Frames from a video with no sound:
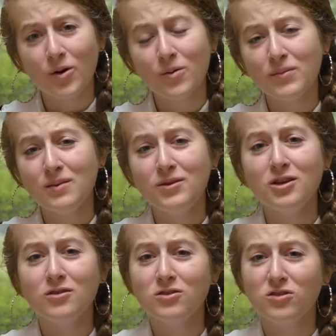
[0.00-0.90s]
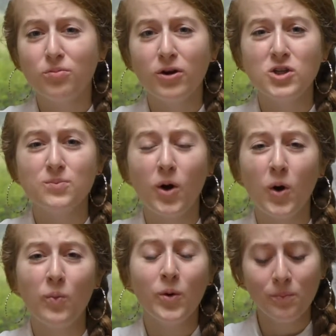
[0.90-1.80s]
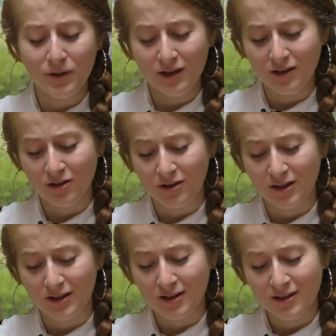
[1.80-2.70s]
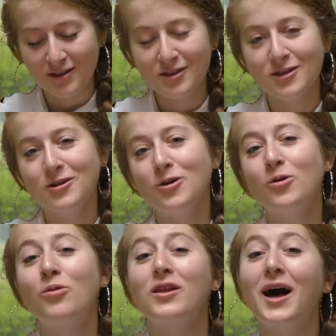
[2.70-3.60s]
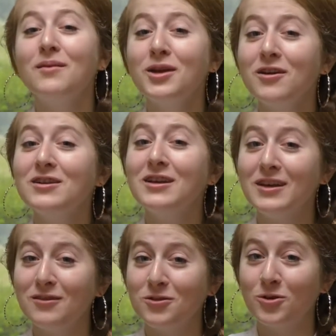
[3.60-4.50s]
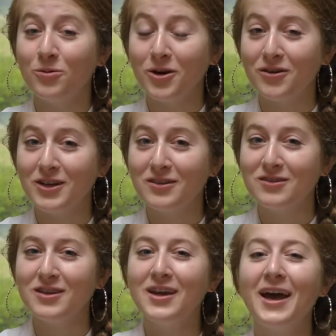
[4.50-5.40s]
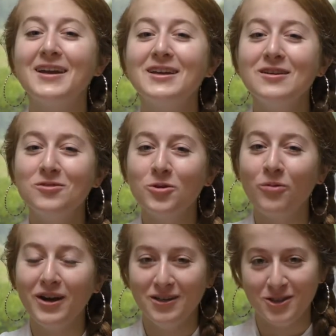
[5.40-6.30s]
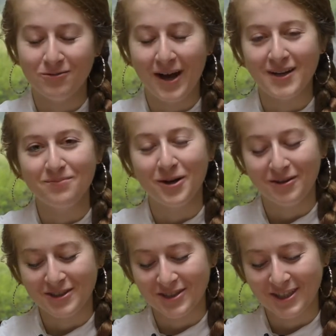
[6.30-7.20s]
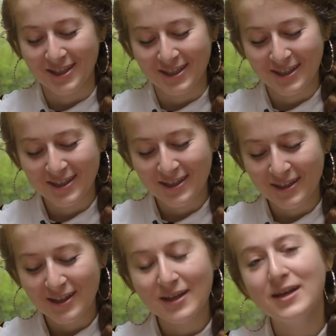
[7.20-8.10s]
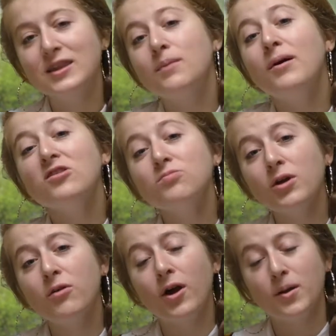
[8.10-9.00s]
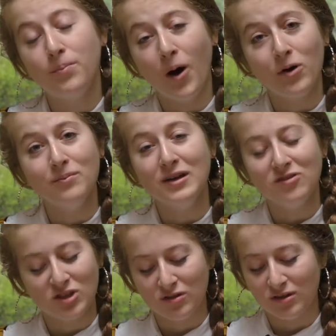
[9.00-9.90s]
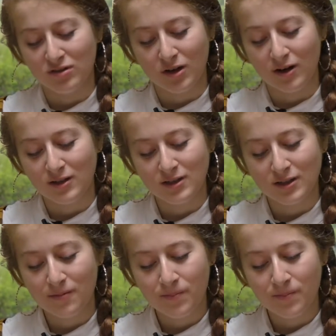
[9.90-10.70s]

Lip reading: Or maybe you're just worried your poem won't be any good. Well, I'm here to ease your worries and ease your way into writing poetry. The best way to write a poem is just to start.